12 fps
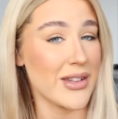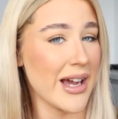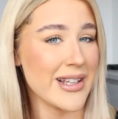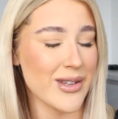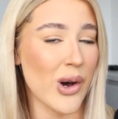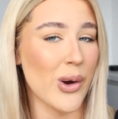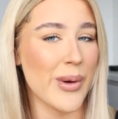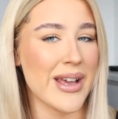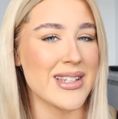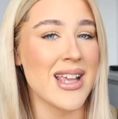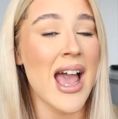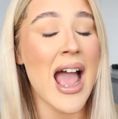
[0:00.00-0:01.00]
That is
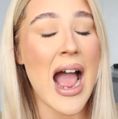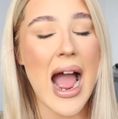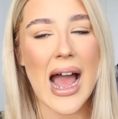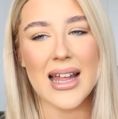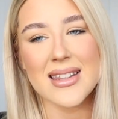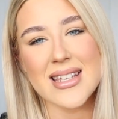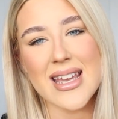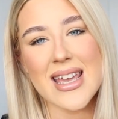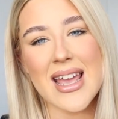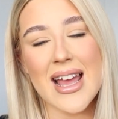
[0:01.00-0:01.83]
always handy.